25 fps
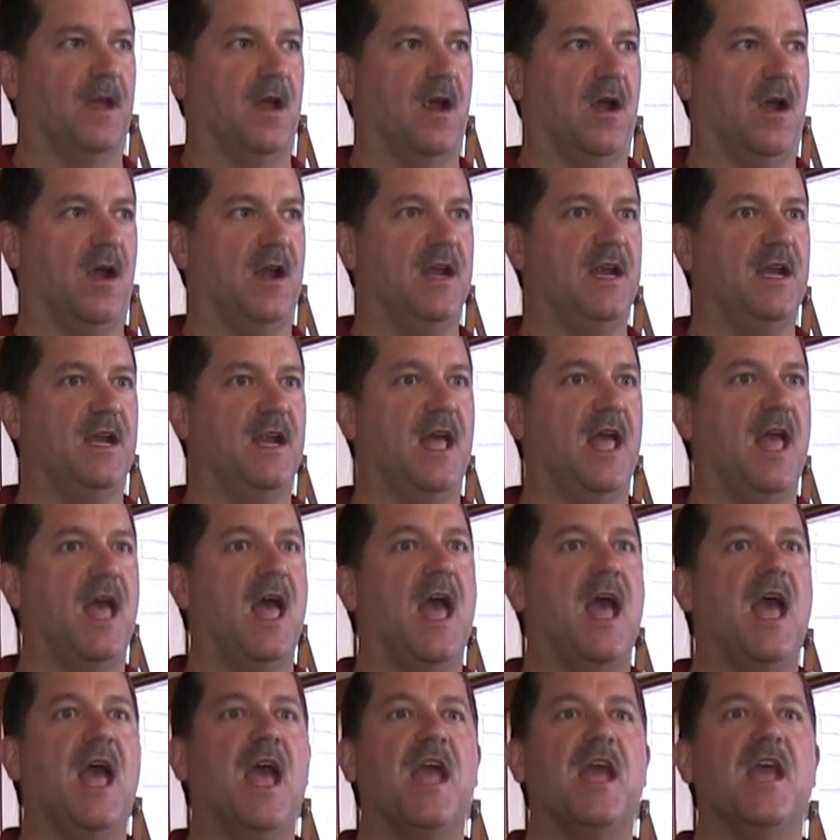All right?
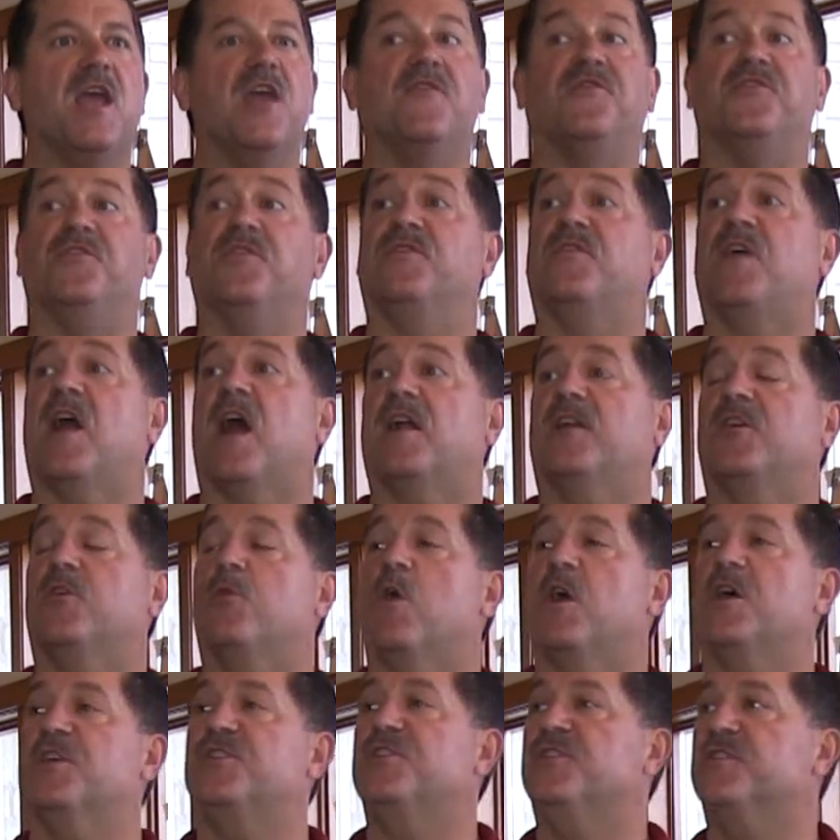If you've got
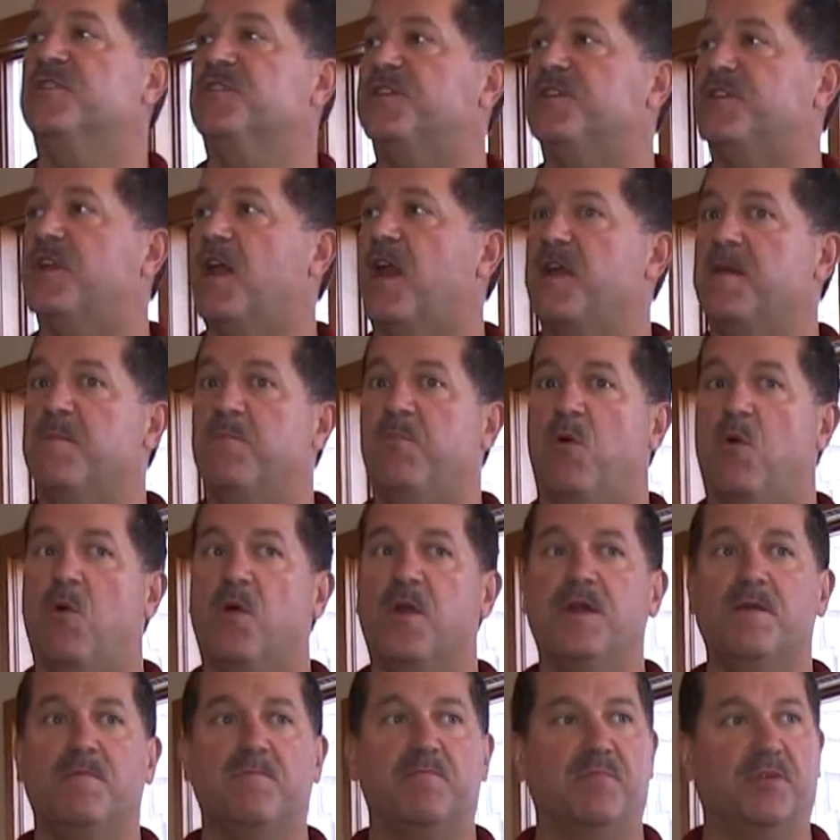questions at any
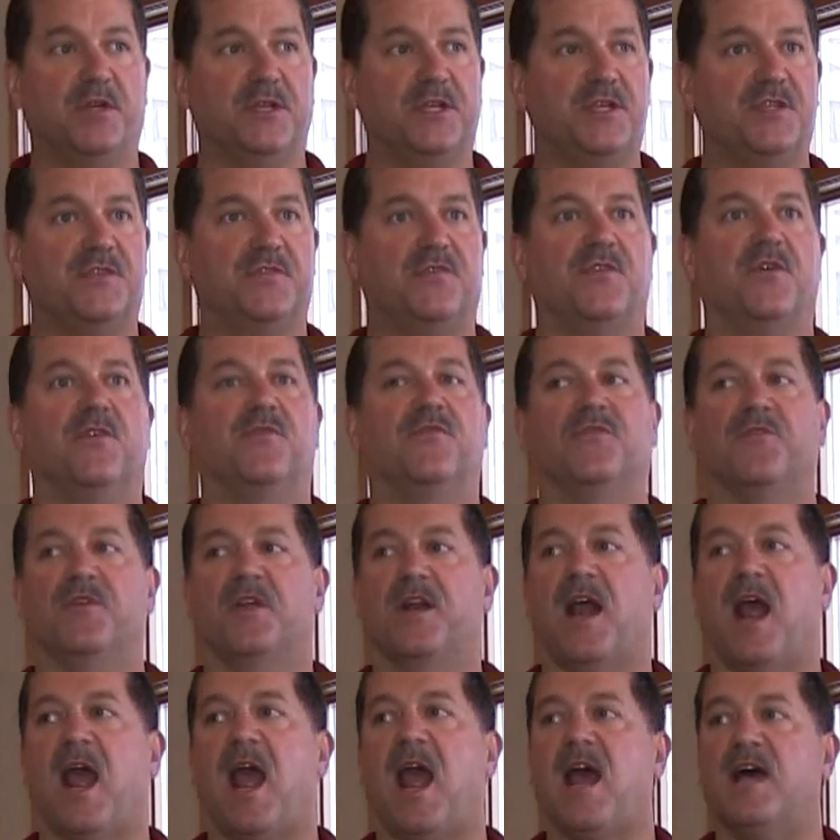point, please feel
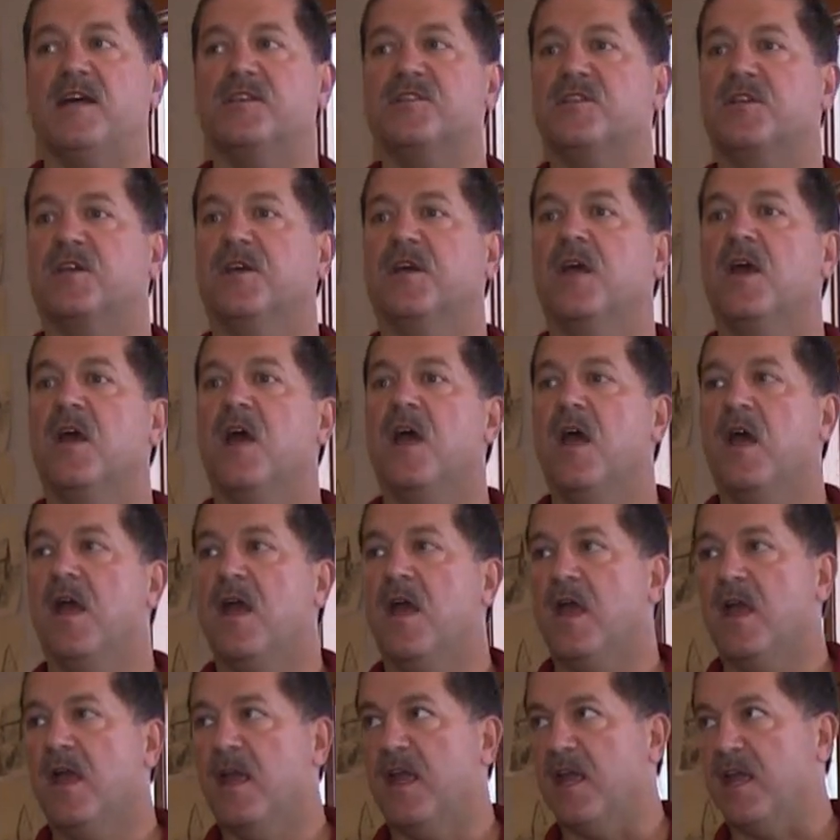free to ask.
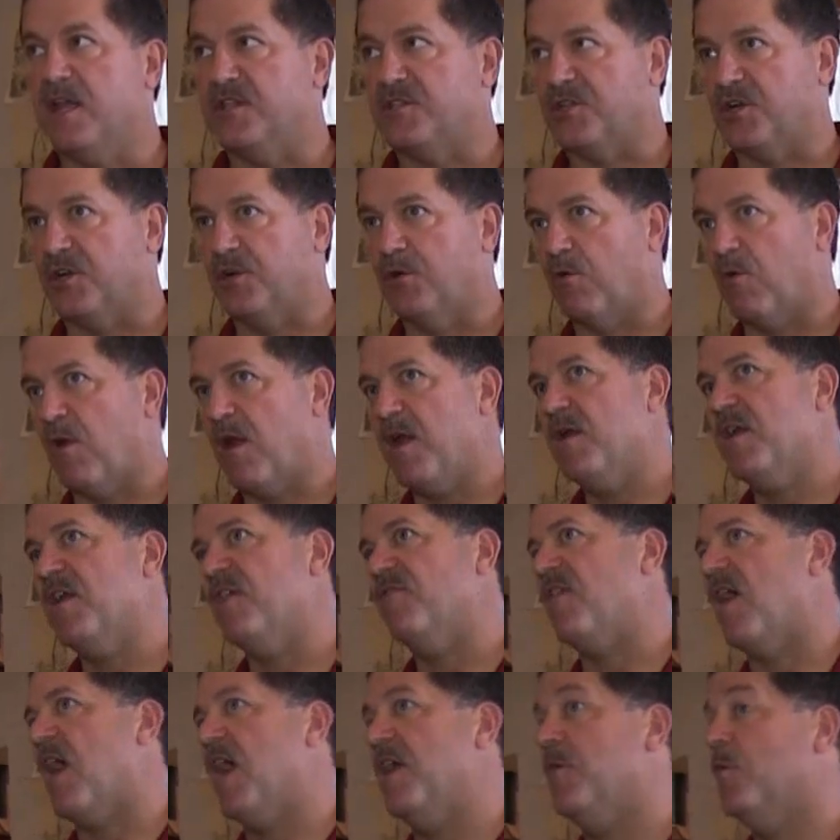
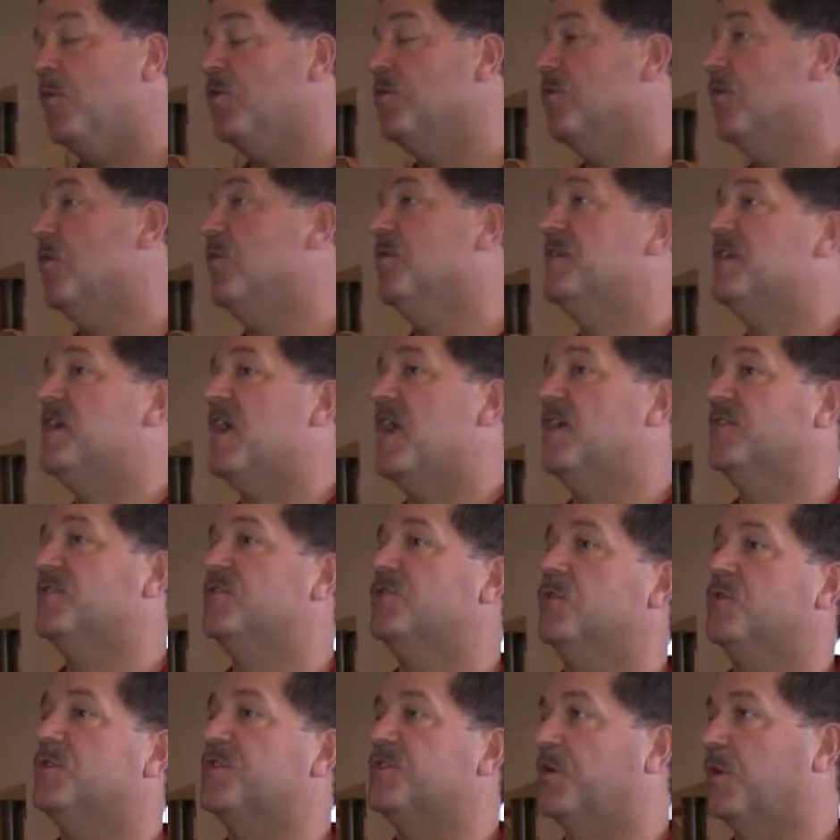If I don't know the
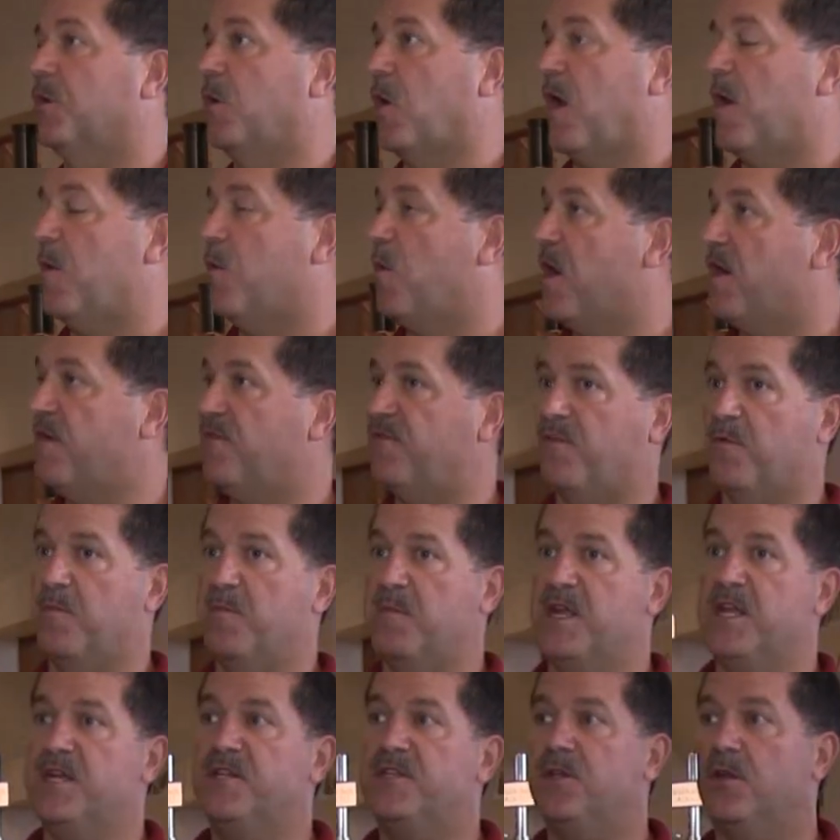answer, it's a great way for
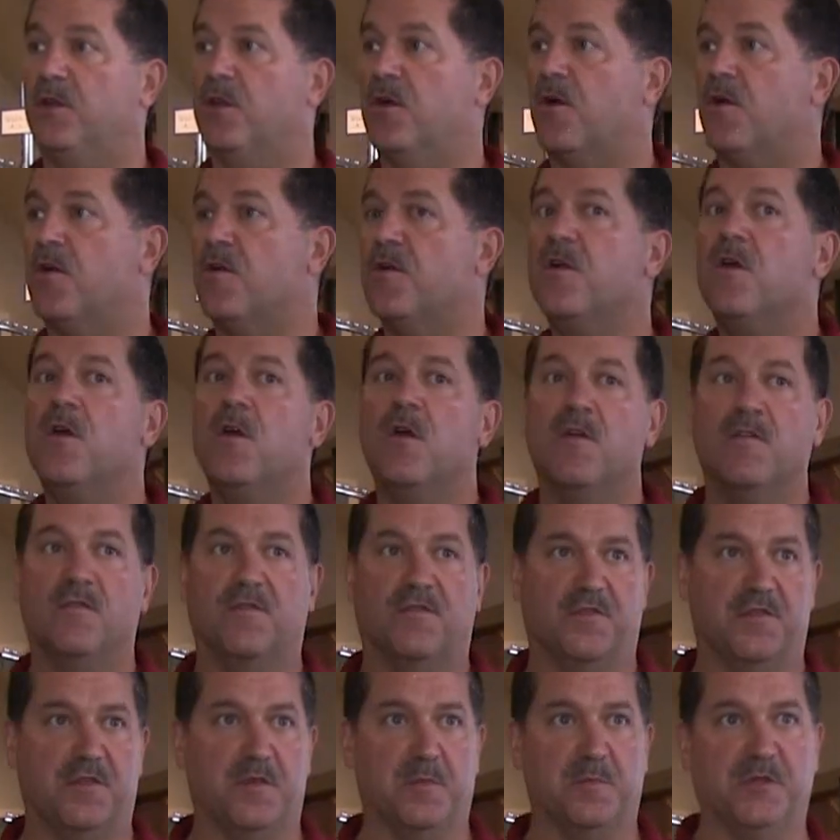me to learn,
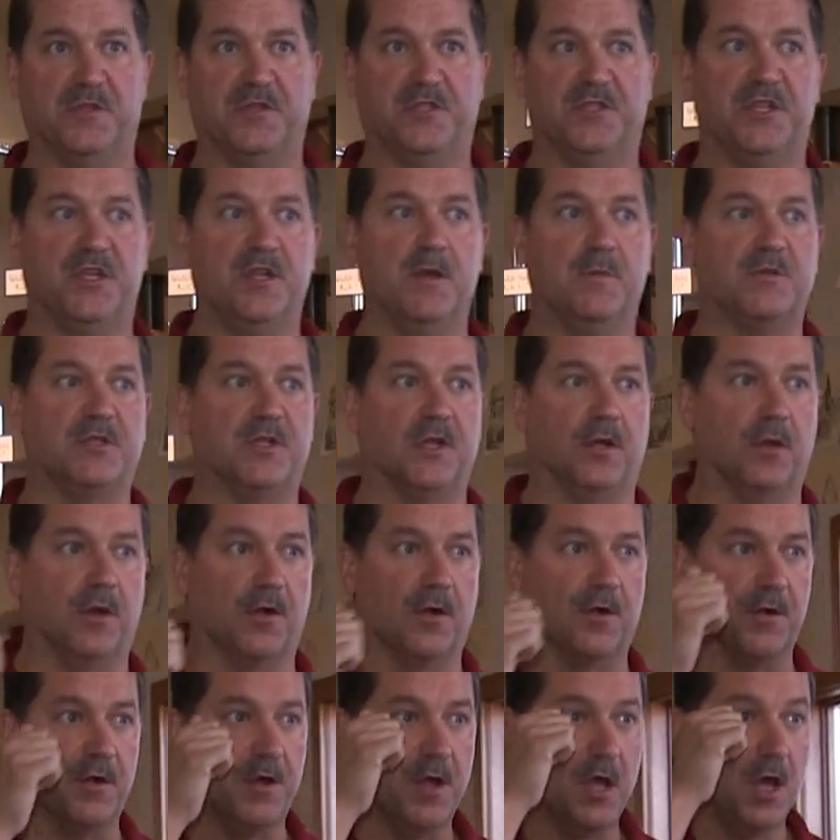for the museum to
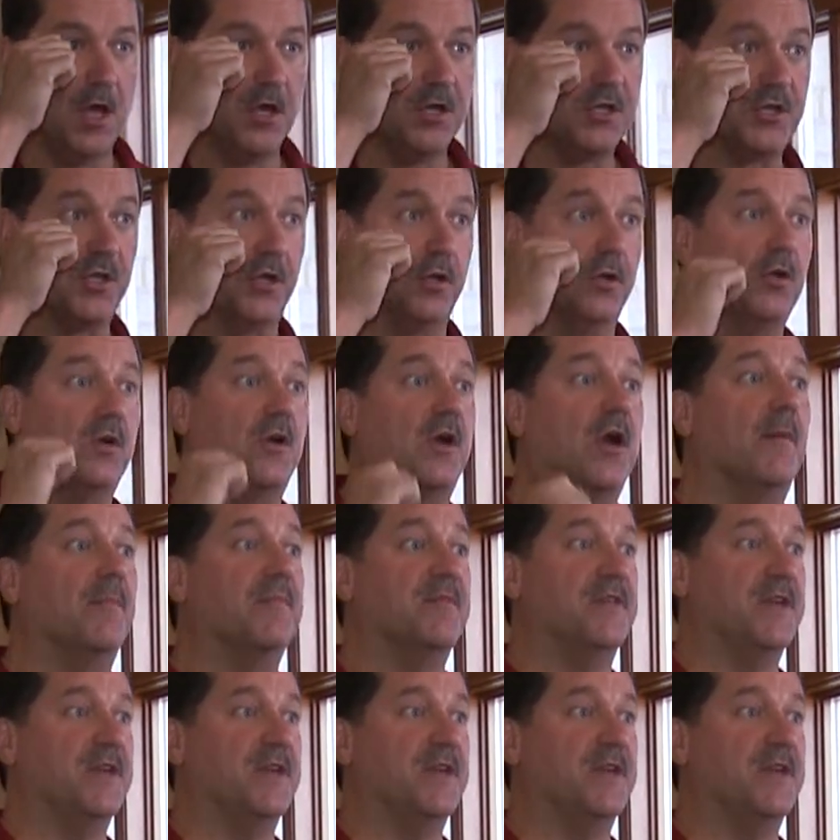learn, to look up